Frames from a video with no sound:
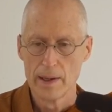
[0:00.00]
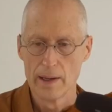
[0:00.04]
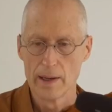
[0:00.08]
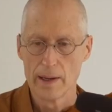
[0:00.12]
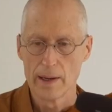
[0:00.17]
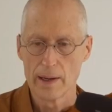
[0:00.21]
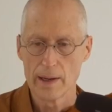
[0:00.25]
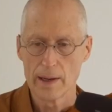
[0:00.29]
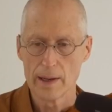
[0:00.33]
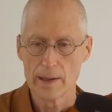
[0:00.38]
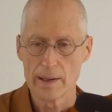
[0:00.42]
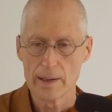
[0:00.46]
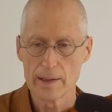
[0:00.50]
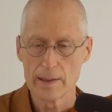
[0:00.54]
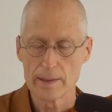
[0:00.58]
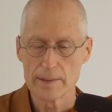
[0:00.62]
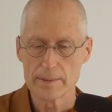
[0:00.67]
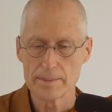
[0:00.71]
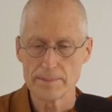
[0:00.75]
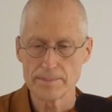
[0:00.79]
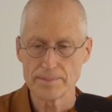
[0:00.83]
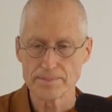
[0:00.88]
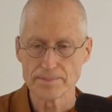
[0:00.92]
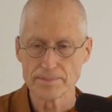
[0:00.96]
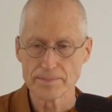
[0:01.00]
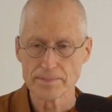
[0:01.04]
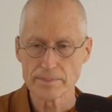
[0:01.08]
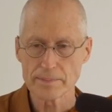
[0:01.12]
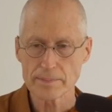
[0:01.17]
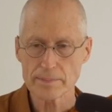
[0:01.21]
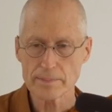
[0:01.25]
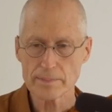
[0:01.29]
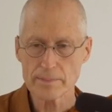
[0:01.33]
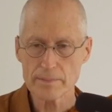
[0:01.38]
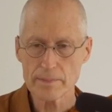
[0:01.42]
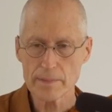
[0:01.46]
Uh,
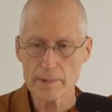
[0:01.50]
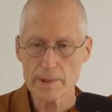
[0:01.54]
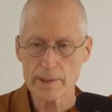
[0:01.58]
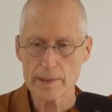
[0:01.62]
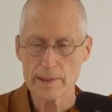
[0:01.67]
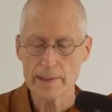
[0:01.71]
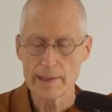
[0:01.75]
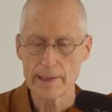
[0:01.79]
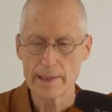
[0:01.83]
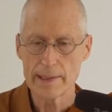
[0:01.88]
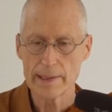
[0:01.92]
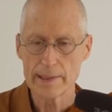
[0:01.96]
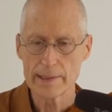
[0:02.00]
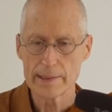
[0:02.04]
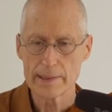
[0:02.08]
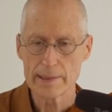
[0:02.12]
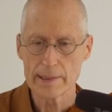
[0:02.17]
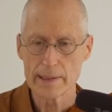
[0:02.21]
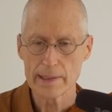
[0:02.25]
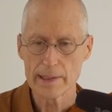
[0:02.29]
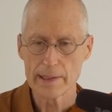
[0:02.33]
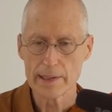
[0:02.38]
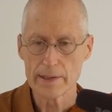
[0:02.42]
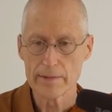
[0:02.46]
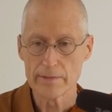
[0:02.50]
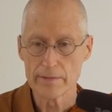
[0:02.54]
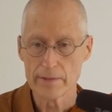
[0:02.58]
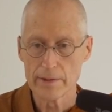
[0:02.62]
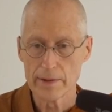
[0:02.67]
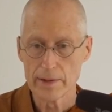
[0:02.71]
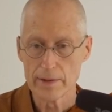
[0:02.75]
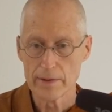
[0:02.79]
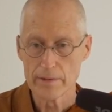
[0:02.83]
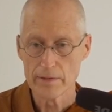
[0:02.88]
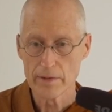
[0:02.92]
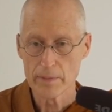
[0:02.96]
and uh,
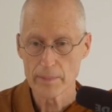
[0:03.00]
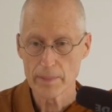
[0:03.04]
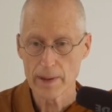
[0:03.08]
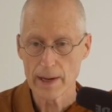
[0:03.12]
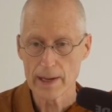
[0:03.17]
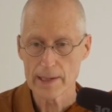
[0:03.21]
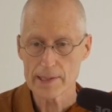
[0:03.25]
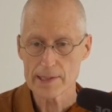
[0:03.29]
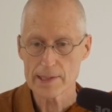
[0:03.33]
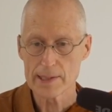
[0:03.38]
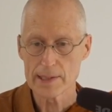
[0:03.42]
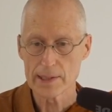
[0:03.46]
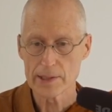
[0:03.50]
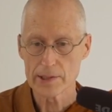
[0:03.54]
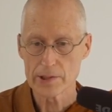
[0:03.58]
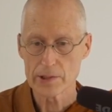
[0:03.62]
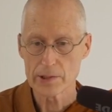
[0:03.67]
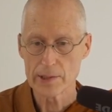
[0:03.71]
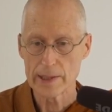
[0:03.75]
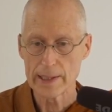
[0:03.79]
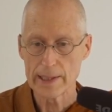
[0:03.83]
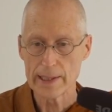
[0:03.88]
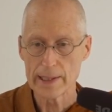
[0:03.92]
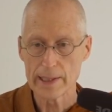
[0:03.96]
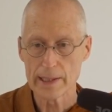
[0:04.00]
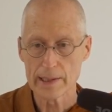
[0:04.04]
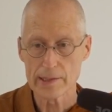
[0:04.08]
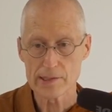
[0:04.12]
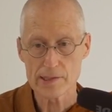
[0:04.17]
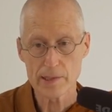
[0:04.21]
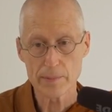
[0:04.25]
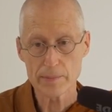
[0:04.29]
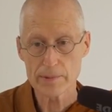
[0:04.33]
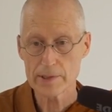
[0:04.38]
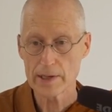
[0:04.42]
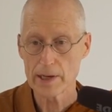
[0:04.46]
in, in vipassana training,
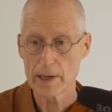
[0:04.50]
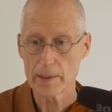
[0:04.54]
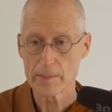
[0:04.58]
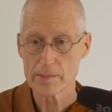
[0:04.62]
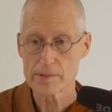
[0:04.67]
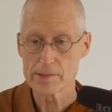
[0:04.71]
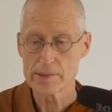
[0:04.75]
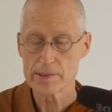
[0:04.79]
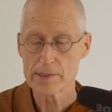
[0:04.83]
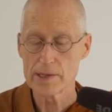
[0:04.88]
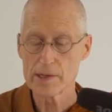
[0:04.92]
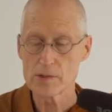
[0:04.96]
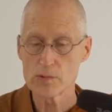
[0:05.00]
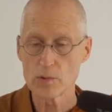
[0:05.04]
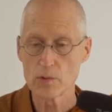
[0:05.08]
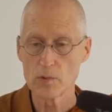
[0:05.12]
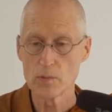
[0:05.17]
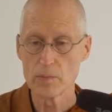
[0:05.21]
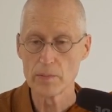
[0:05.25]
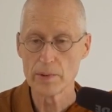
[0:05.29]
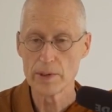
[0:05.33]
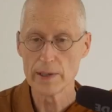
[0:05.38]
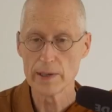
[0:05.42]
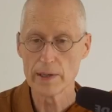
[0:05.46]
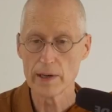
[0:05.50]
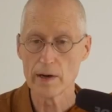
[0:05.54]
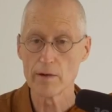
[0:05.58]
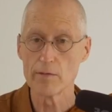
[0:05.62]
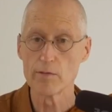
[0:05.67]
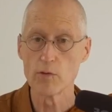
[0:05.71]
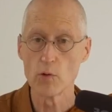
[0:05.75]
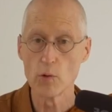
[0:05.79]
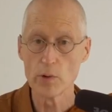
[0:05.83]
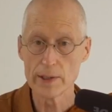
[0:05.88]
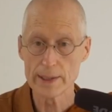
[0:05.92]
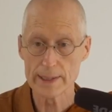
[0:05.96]
sometimes these will be
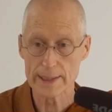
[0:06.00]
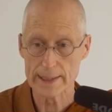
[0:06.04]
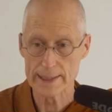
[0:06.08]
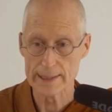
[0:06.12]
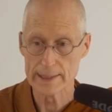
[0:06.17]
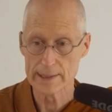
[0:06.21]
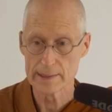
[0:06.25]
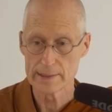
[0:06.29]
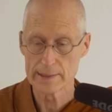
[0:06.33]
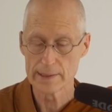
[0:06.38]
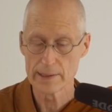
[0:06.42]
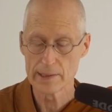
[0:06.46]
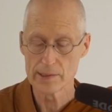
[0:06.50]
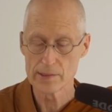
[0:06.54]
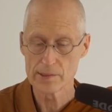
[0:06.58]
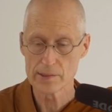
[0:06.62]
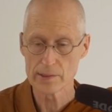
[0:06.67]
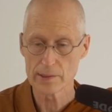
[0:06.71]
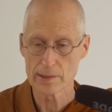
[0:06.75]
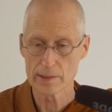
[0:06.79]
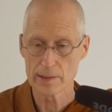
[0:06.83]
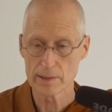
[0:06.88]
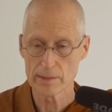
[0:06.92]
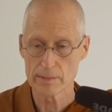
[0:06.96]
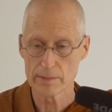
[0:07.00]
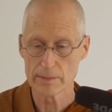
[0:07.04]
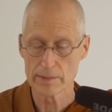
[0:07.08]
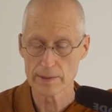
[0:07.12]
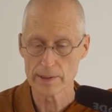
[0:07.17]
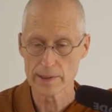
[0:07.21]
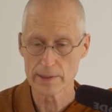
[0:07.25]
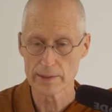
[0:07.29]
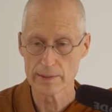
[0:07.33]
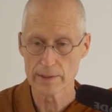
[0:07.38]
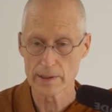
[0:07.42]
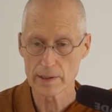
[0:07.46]
avoided. These, uh,
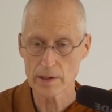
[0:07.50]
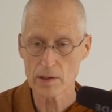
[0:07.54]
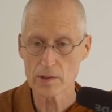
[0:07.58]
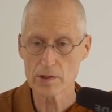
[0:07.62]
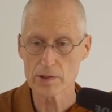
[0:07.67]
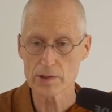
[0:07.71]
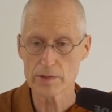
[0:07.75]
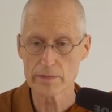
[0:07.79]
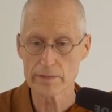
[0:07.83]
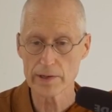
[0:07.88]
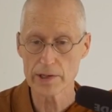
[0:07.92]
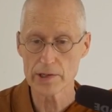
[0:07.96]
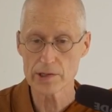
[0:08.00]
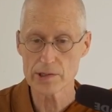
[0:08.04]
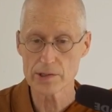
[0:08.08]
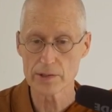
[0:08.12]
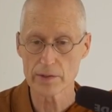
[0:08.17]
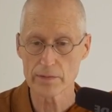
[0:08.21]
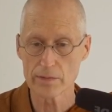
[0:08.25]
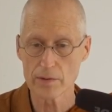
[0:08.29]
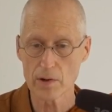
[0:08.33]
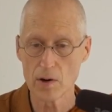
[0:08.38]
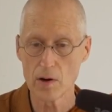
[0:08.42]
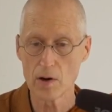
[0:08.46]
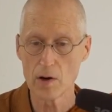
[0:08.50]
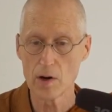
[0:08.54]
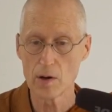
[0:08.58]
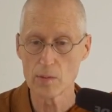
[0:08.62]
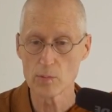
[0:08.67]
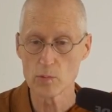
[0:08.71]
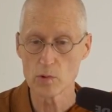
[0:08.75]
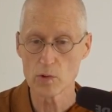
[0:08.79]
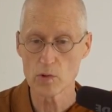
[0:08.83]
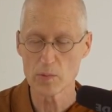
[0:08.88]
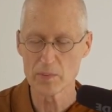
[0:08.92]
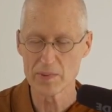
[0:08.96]
the, the cultivation of
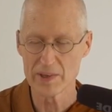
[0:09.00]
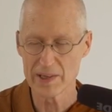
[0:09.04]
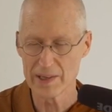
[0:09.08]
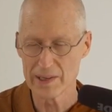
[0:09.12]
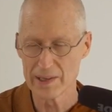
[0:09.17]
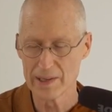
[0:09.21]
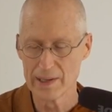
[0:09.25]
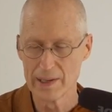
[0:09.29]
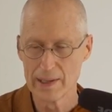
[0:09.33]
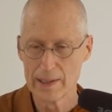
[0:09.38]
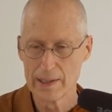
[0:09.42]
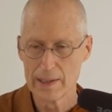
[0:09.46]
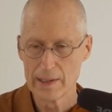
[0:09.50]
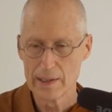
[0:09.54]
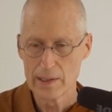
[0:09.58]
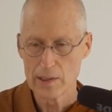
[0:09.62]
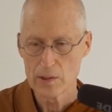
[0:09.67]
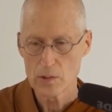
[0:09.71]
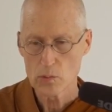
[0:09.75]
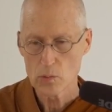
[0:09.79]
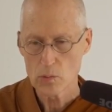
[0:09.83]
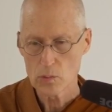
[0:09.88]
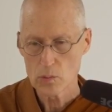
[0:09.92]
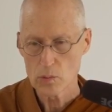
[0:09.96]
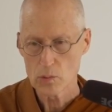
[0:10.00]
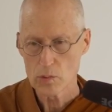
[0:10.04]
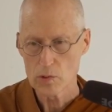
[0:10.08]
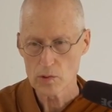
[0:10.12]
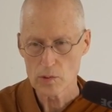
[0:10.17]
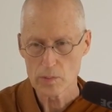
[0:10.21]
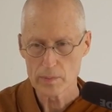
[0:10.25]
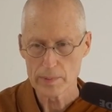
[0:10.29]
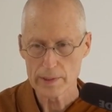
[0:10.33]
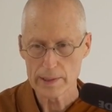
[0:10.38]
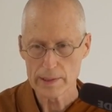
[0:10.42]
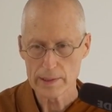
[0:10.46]
calm will be,
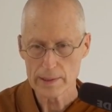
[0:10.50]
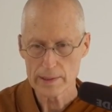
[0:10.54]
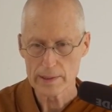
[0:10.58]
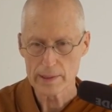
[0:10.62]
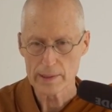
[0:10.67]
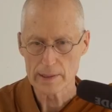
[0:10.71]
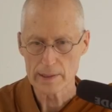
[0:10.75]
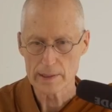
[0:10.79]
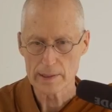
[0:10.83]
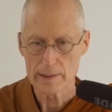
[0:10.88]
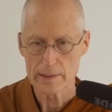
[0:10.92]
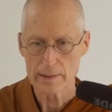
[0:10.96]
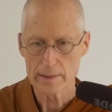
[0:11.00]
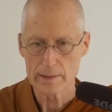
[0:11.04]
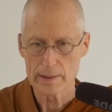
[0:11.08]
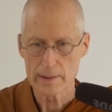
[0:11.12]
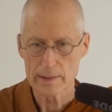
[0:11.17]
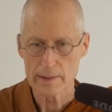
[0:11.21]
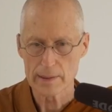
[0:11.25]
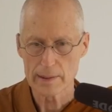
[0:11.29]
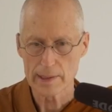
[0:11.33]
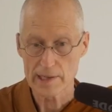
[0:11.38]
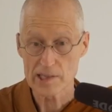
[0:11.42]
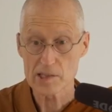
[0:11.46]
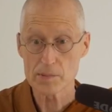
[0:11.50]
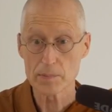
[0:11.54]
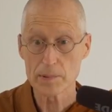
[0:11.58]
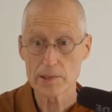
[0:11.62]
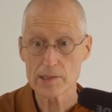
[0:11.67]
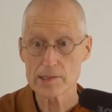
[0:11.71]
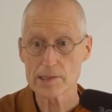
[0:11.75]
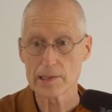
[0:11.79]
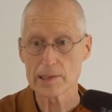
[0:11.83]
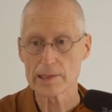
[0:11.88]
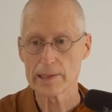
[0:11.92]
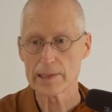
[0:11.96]
will be uh, uh
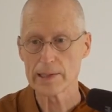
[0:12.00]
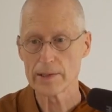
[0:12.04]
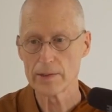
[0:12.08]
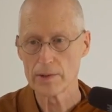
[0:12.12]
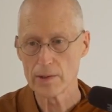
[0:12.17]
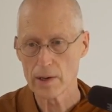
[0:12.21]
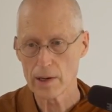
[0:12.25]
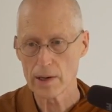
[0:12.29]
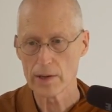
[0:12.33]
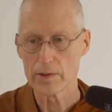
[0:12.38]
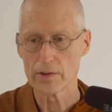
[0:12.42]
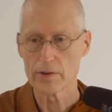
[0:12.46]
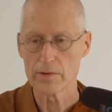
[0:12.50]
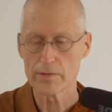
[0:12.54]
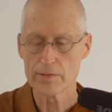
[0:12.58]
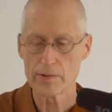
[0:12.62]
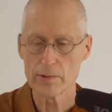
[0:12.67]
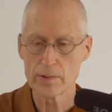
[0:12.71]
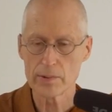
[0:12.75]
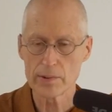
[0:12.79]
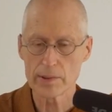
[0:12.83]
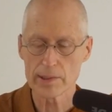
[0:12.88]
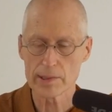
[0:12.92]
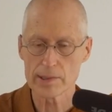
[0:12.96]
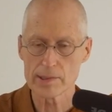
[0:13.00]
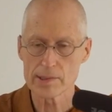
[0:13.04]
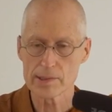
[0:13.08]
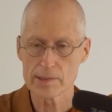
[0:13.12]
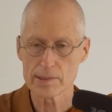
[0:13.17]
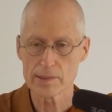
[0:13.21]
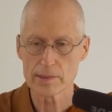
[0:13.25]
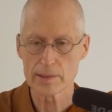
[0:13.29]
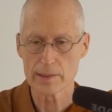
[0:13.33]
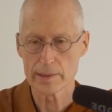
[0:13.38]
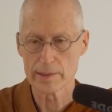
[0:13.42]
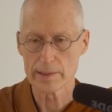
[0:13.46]
explicitly not the
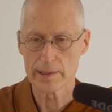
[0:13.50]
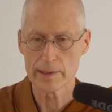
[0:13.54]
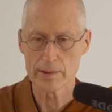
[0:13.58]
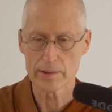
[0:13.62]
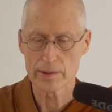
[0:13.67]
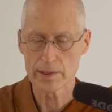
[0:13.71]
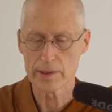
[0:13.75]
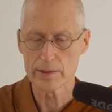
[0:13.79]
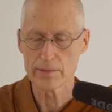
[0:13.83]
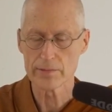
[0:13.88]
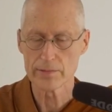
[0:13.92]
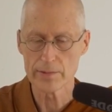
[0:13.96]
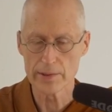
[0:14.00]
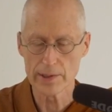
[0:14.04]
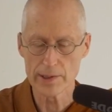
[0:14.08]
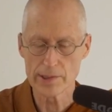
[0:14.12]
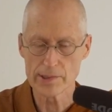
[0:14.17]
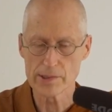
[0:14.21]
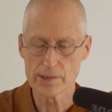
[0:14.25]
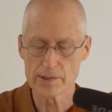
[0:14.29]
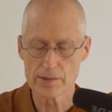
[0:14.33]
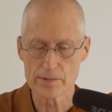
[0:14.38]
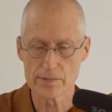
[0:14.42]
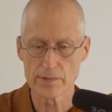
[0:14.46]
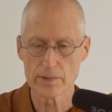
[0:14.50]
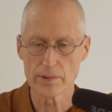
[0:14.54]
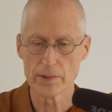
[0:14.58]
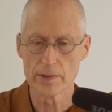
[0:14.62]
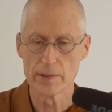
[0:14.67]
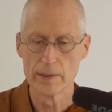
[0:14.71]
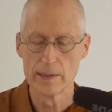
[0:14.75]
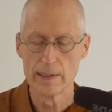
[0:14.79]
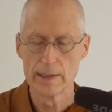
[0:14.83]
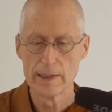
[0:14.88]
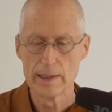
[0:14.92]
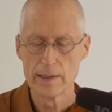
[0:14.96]
focus, and they'll give reasons for,
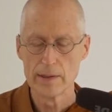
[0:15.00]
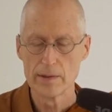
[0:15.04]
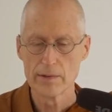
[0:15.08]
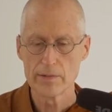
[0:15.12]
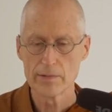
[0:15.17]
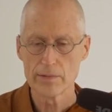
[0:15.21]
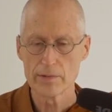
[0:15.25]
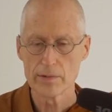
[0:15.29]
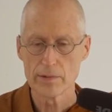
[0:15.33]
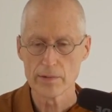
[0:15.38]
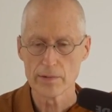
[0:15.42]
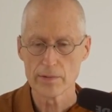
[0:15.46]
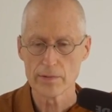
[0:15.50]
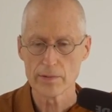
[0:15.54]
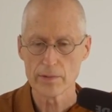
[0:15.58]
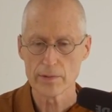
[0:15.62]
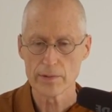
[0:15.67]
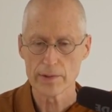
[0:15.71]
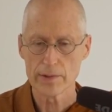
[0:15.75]
for, for